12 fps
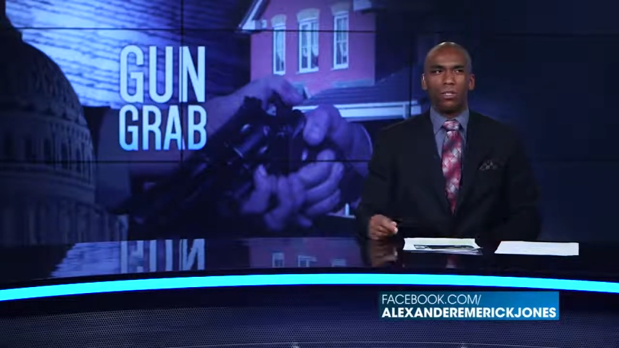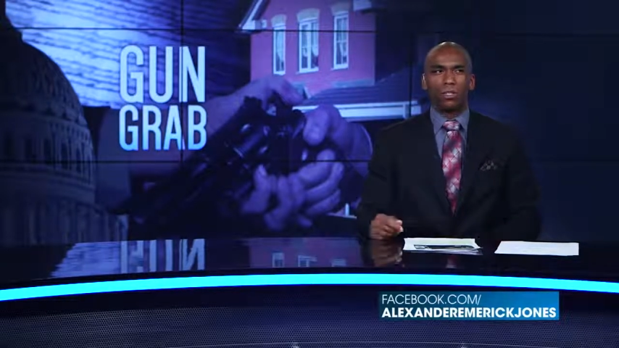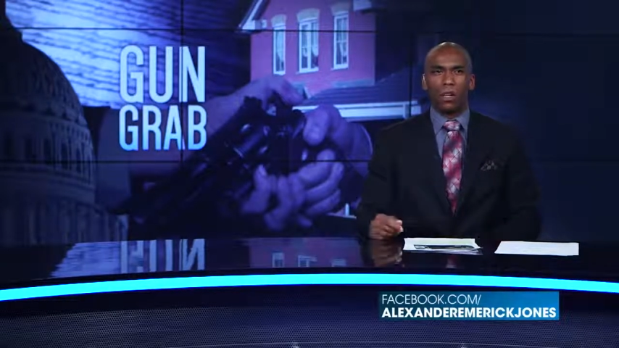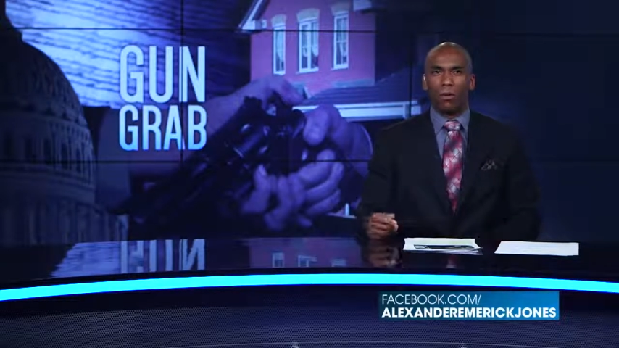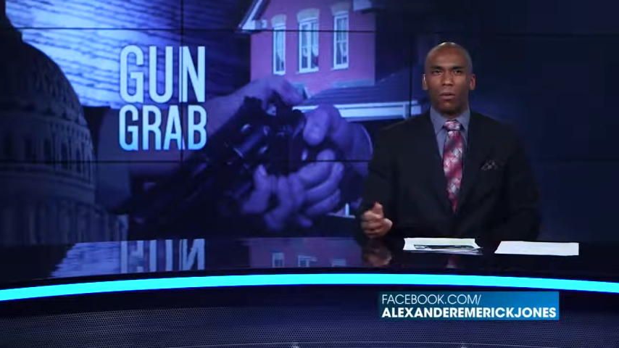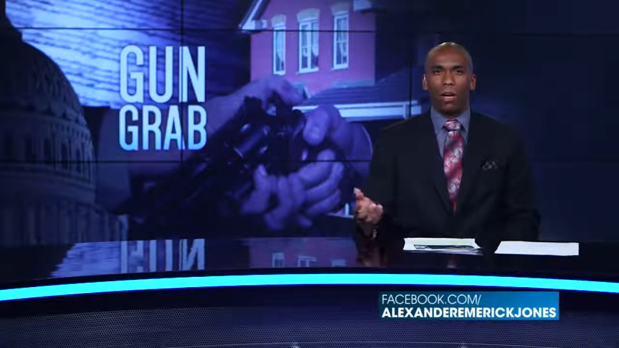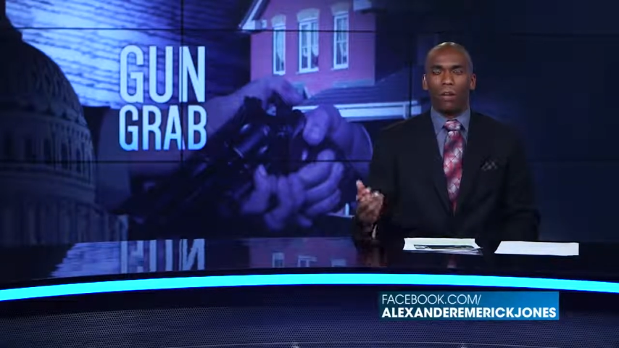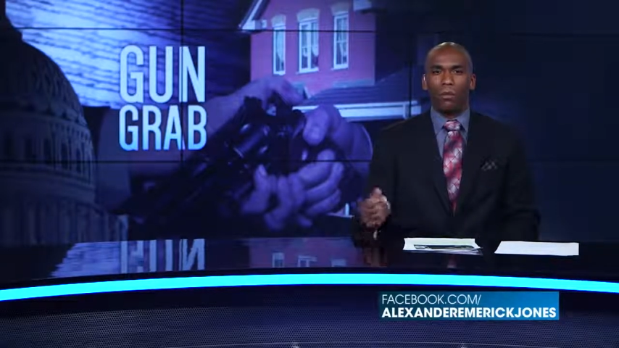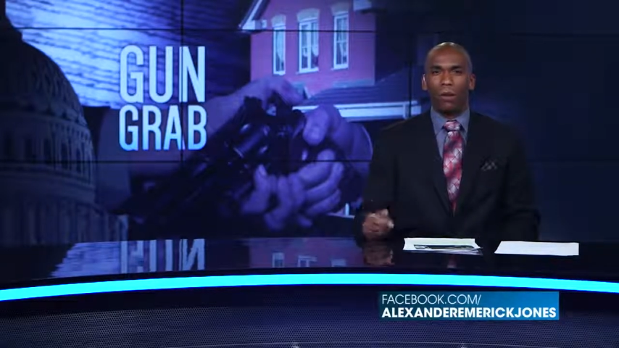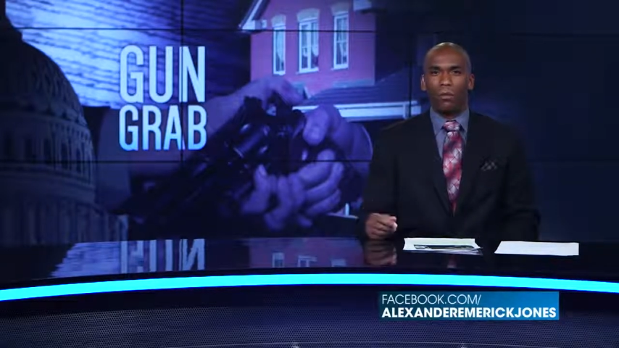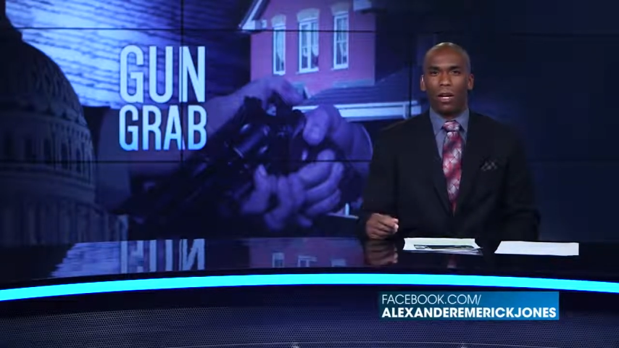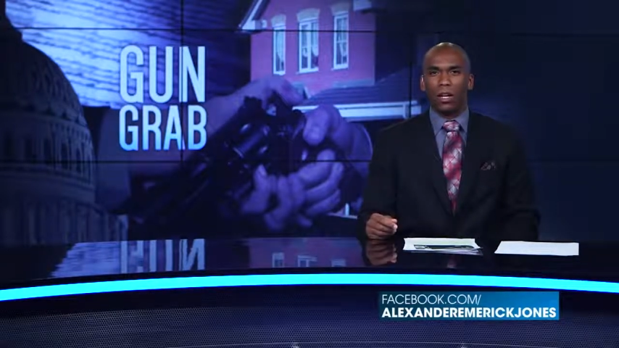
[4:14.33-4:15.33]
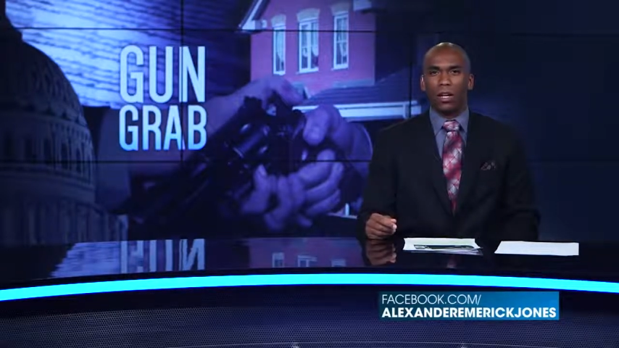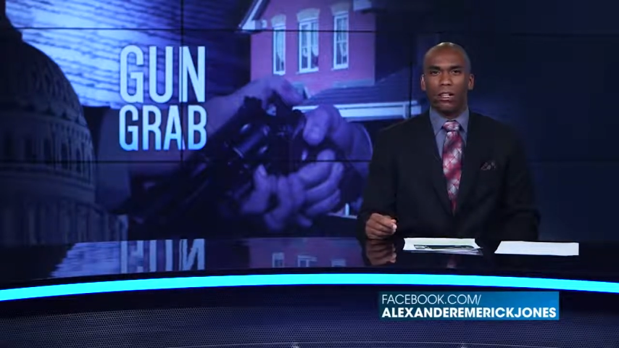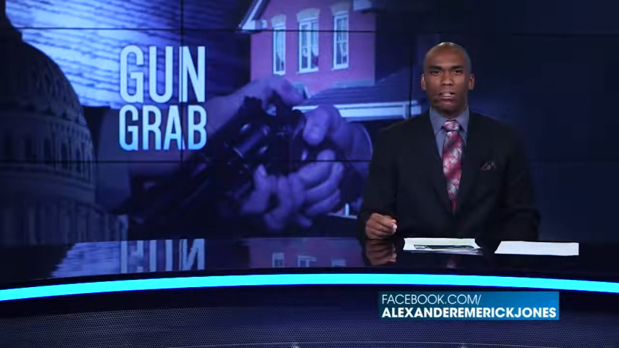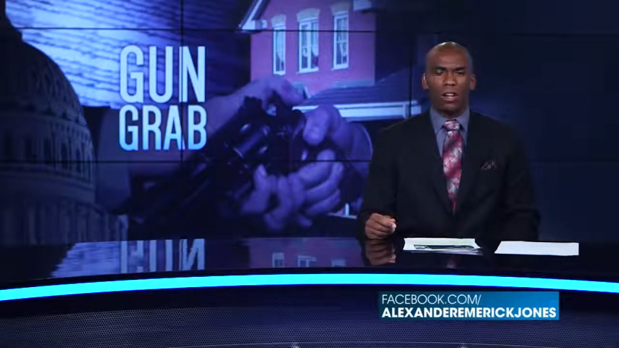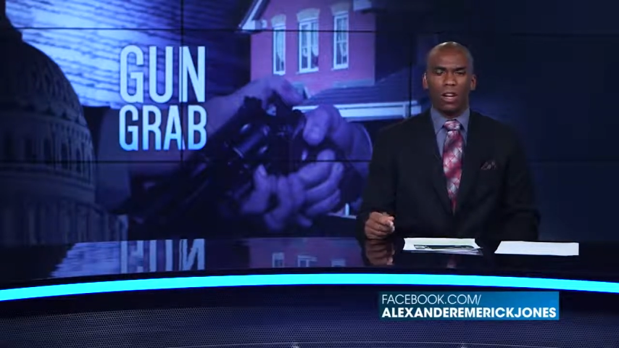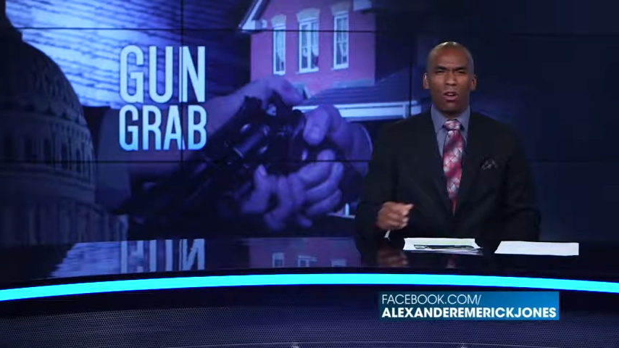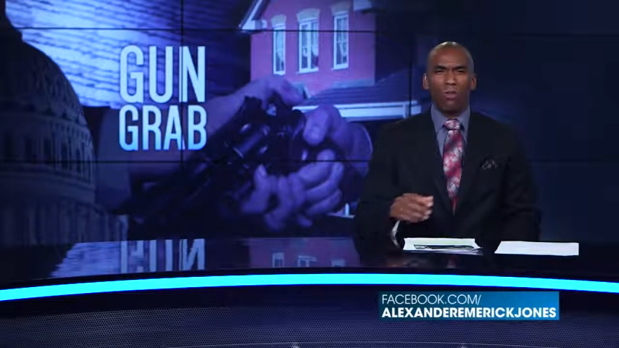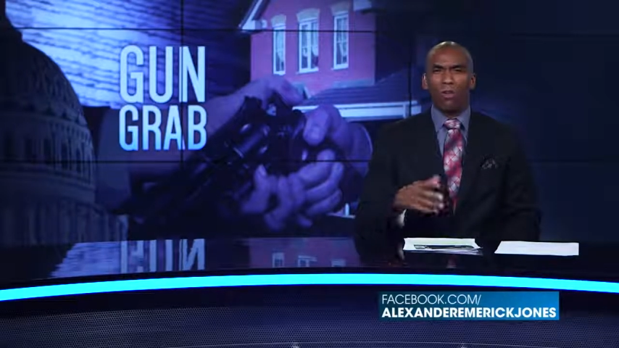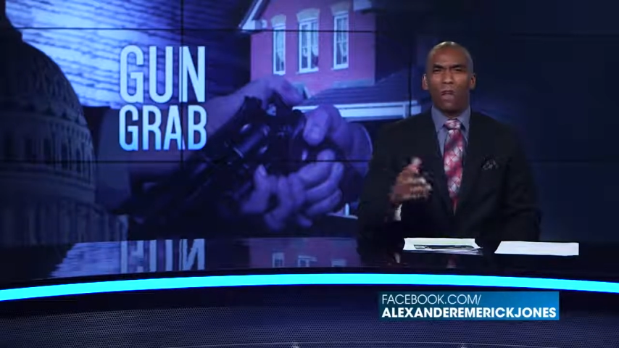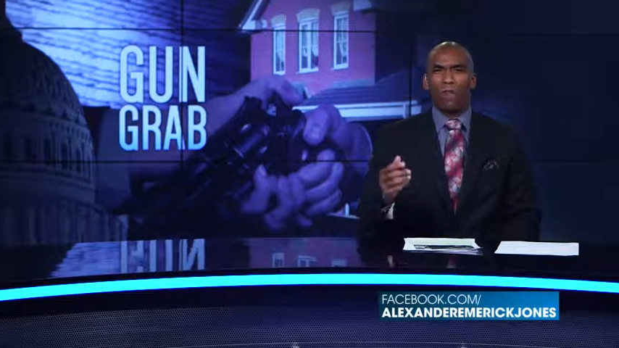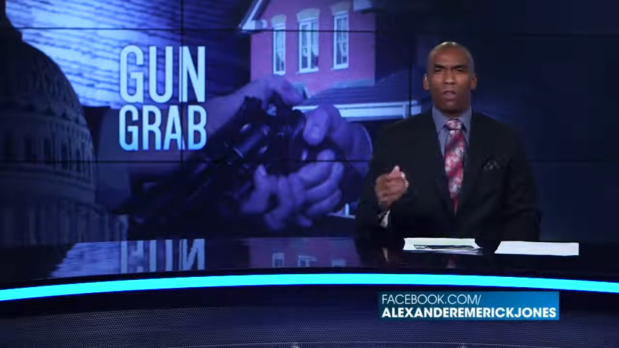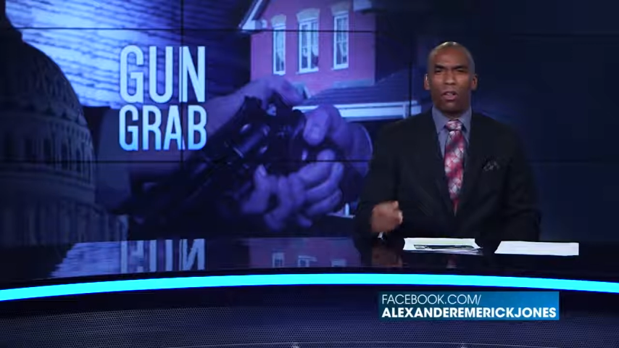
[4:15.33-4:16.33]
He's like, why do you want to ban guns? He's like, well,
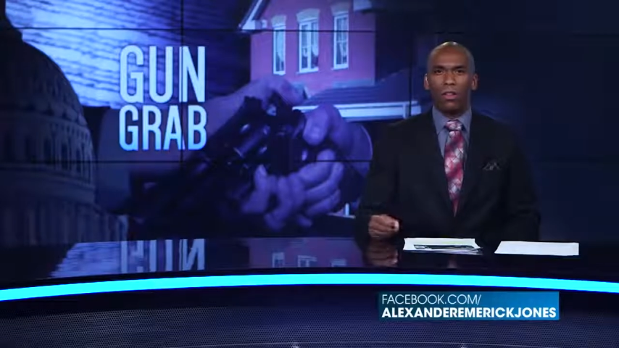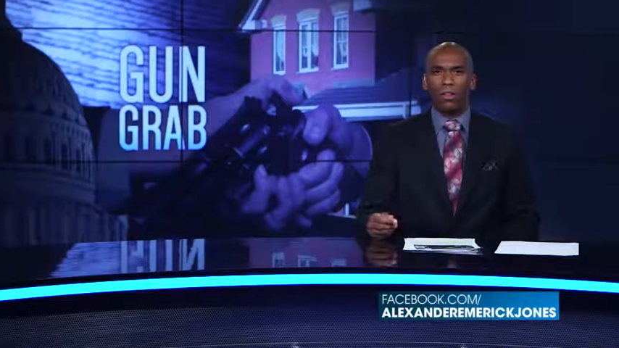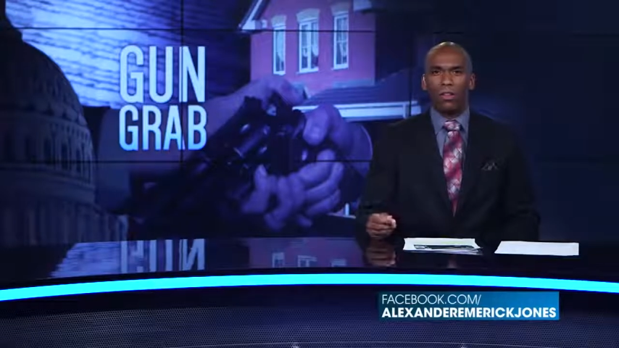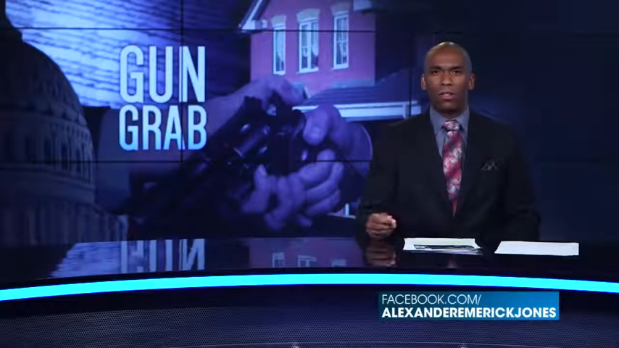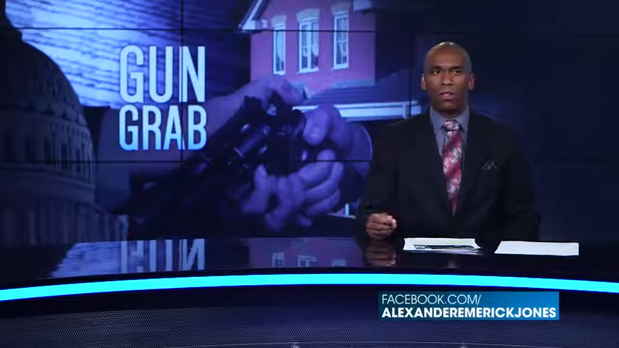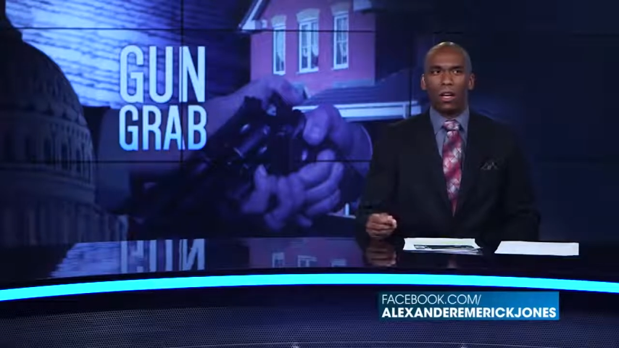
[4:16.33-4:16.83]
we have all these shootings.